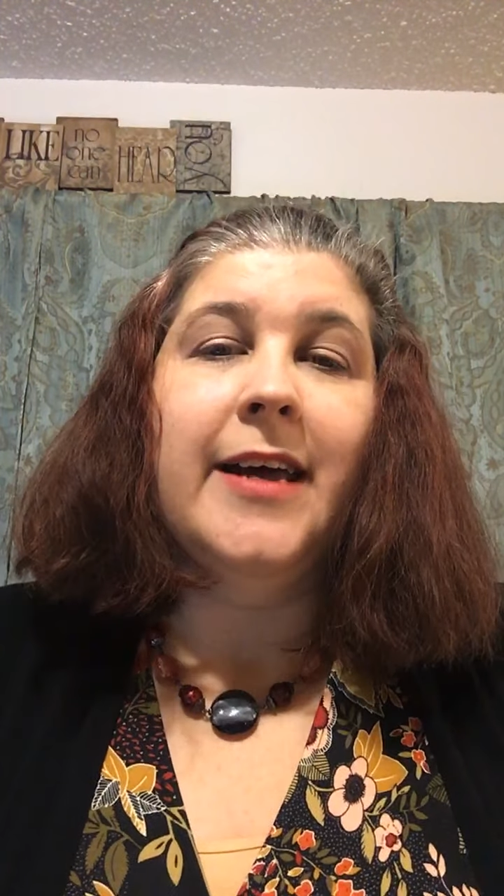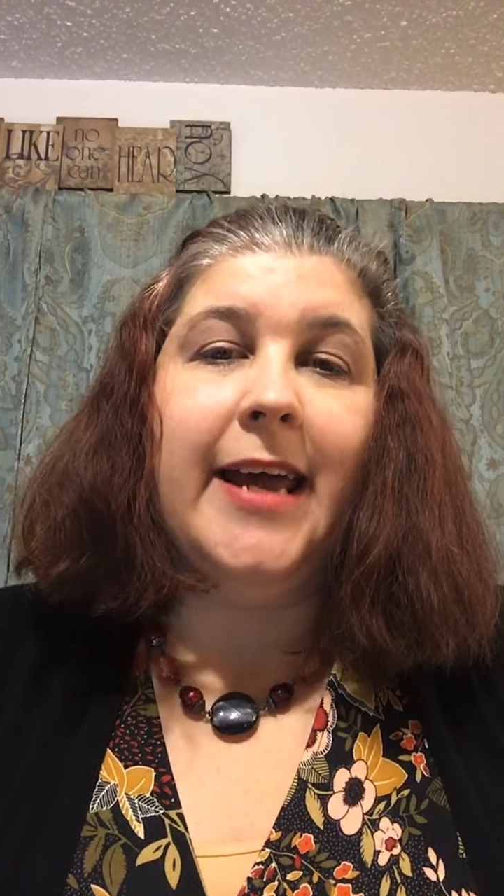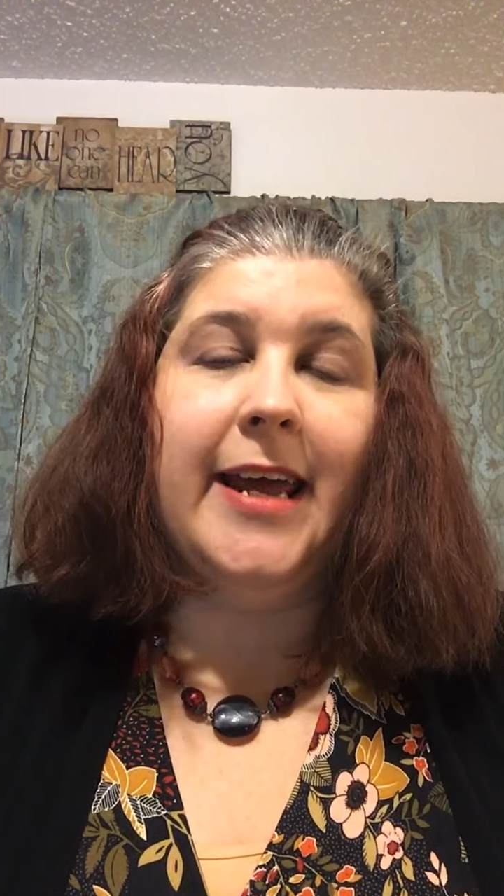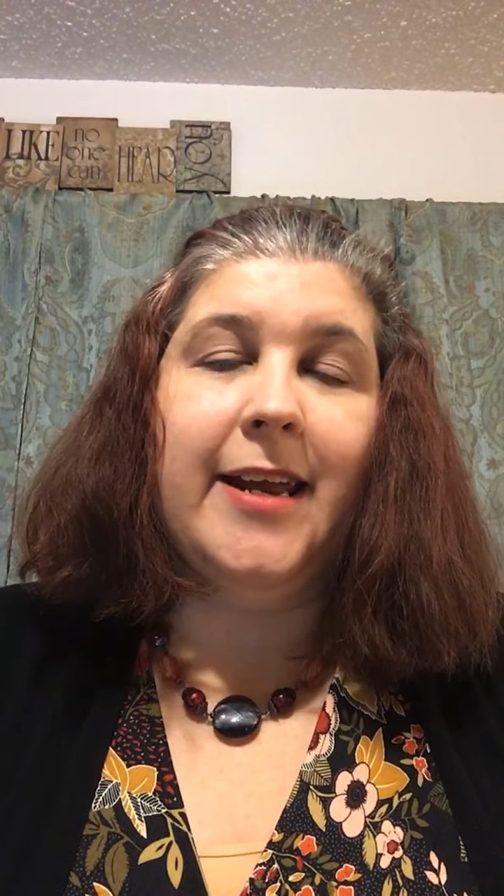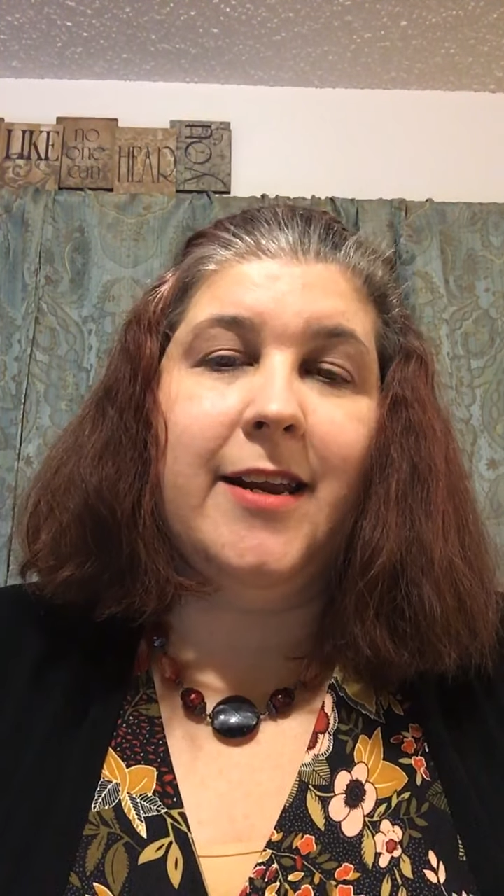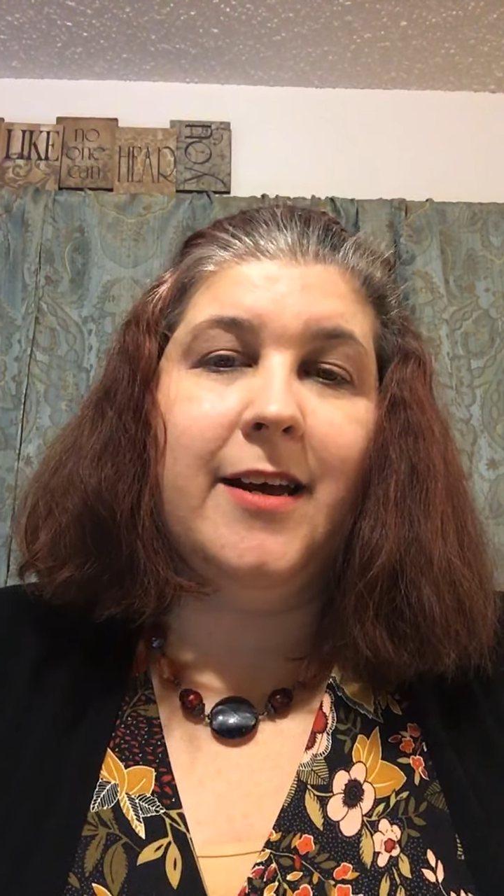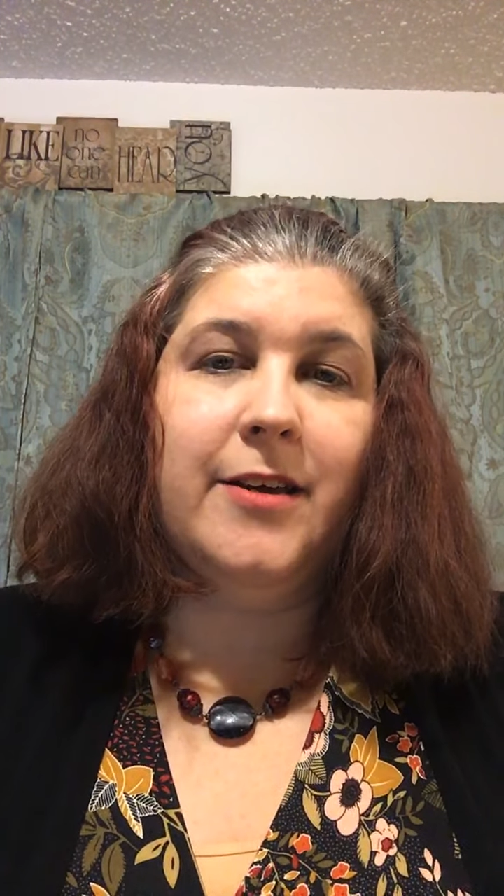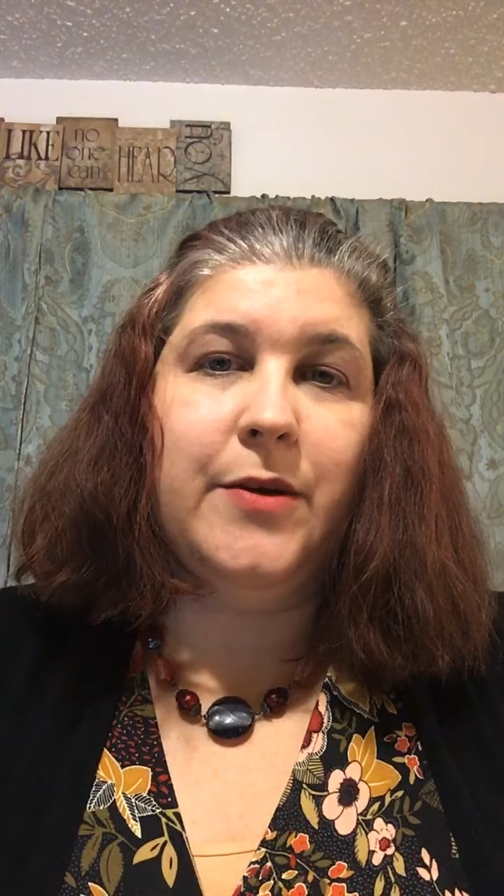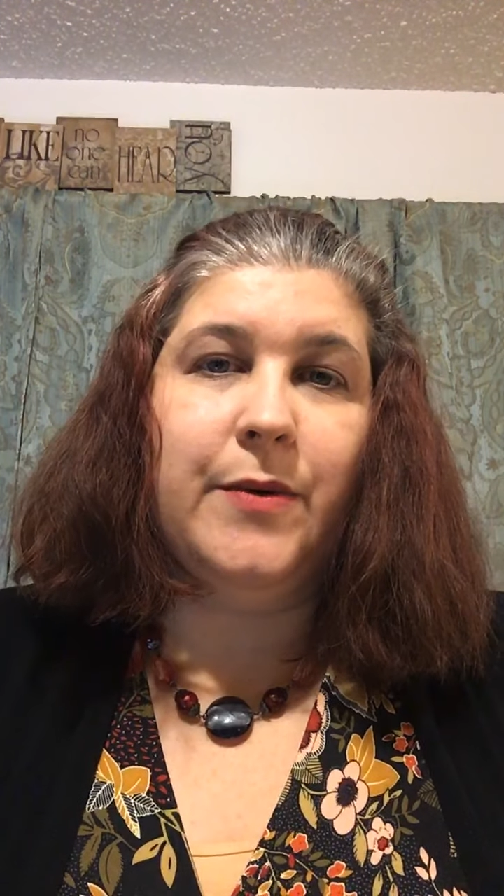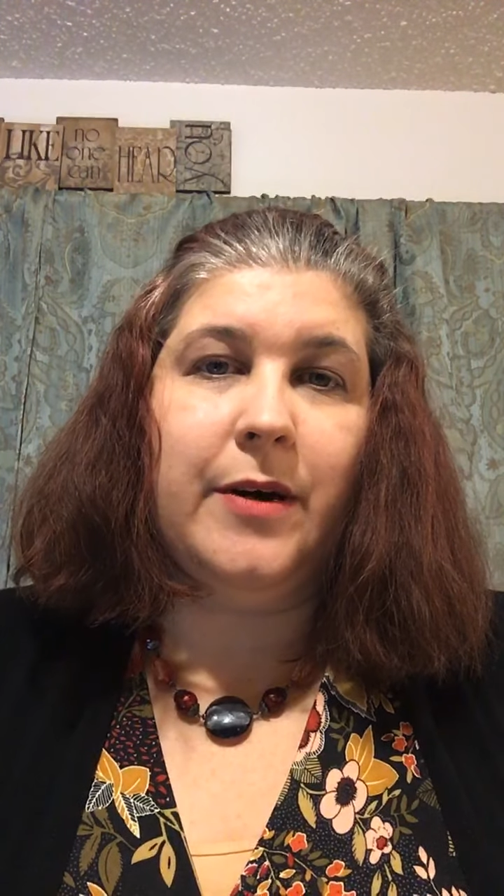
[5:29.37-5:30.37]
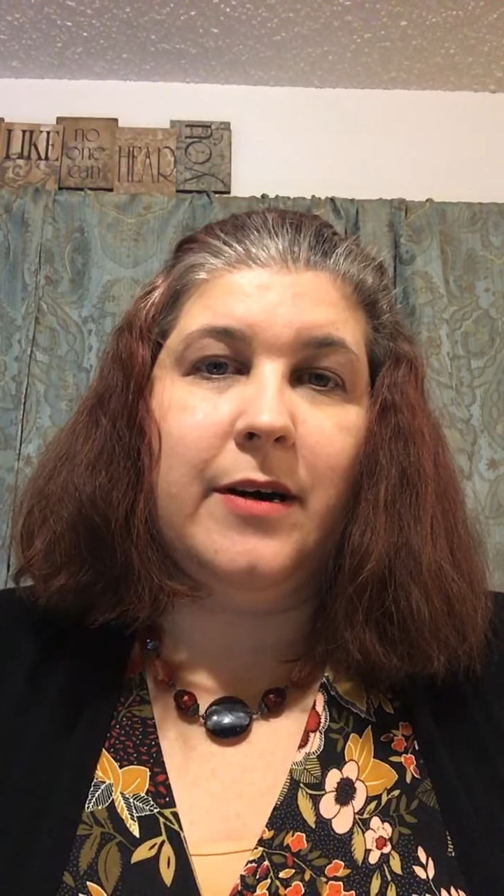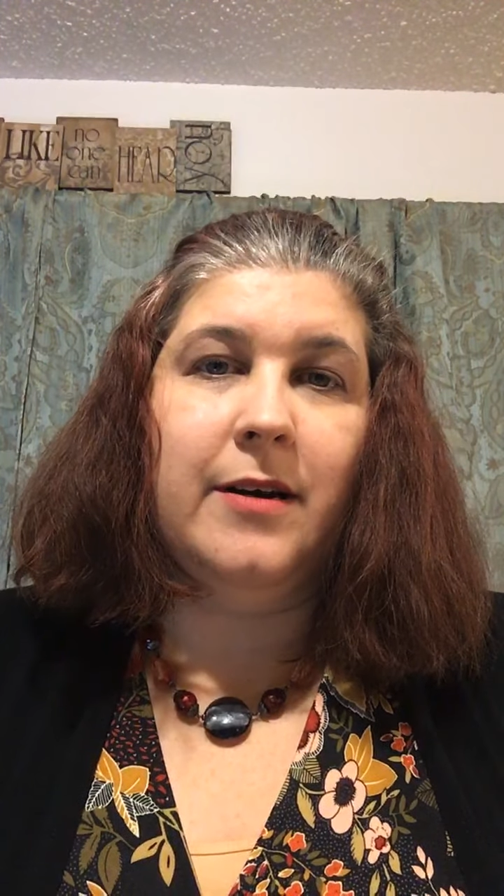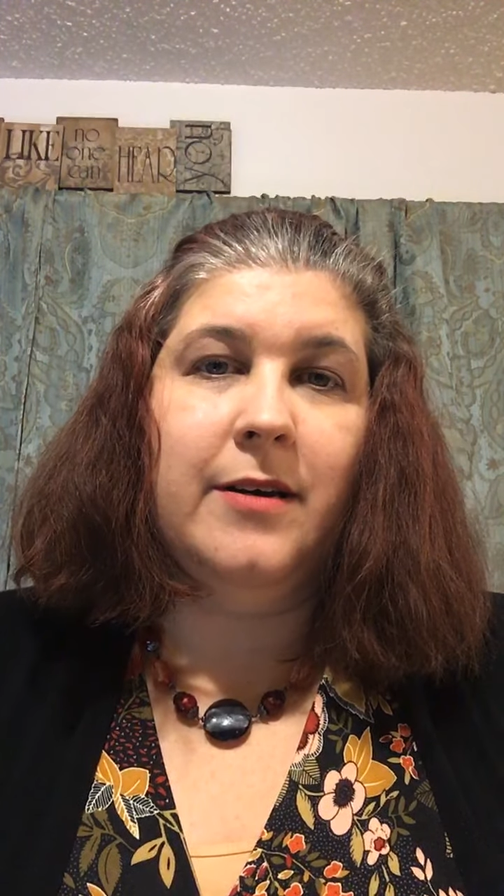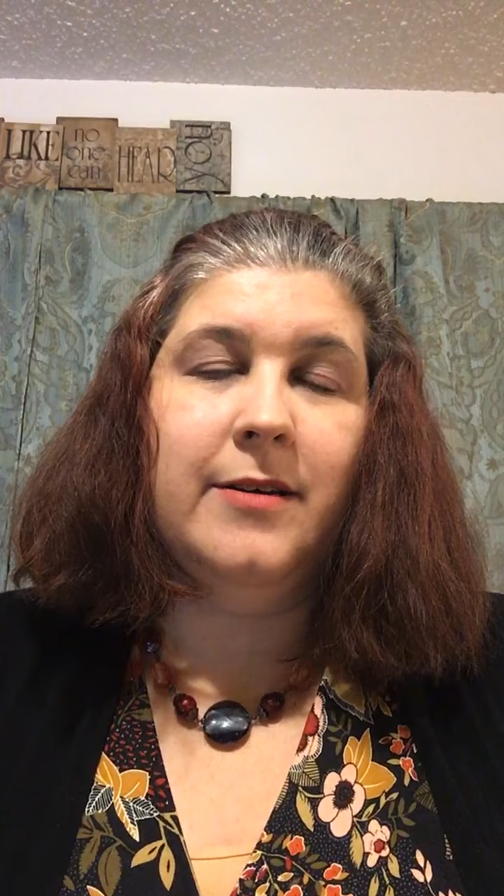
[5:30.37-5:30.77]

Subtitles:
in your